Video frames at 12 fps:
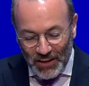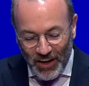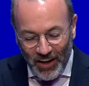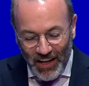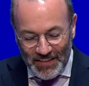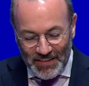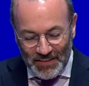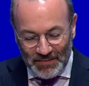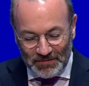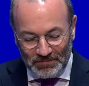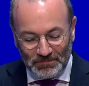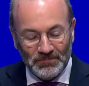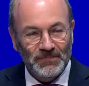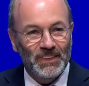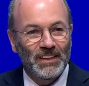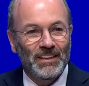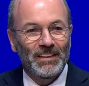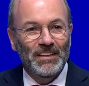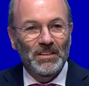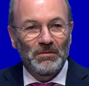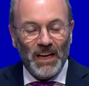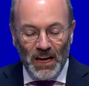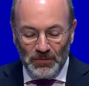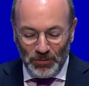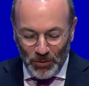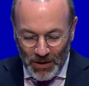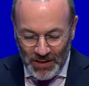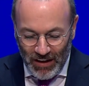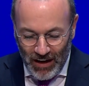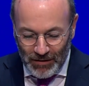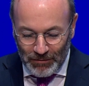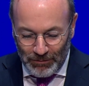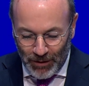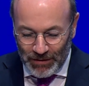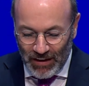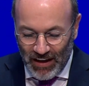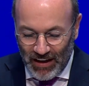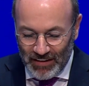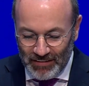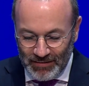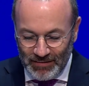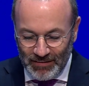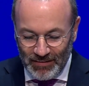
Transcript: colleagues, we have Ursula von der Leyen.